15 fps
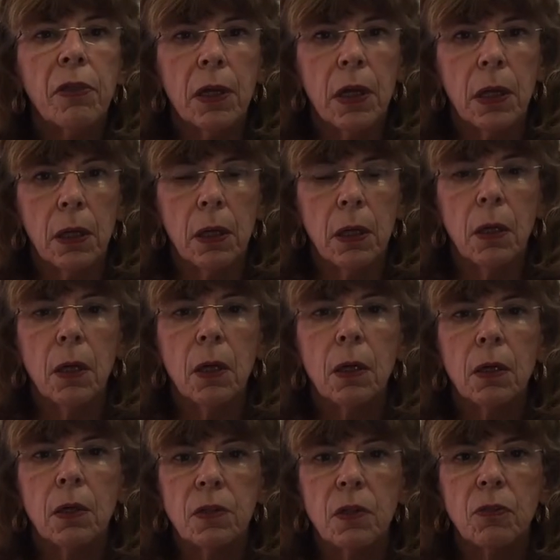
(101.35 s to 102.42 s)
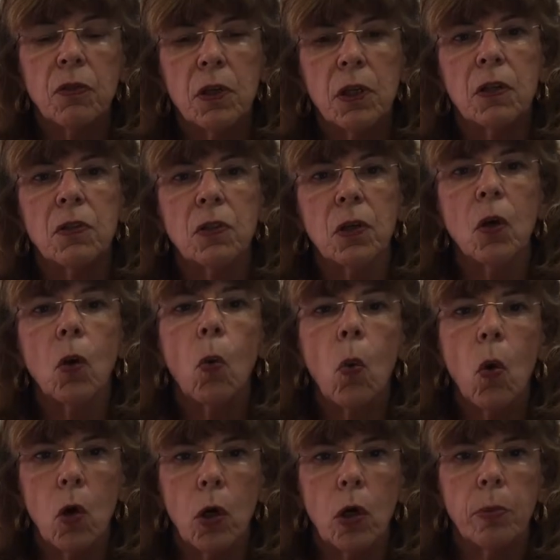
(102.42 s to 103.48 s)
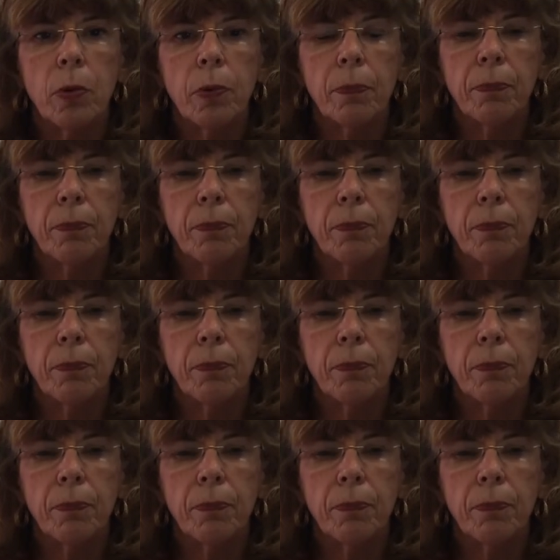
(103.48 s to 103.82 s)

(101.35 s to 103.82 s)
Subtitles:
thin, because if it is, it'll warp.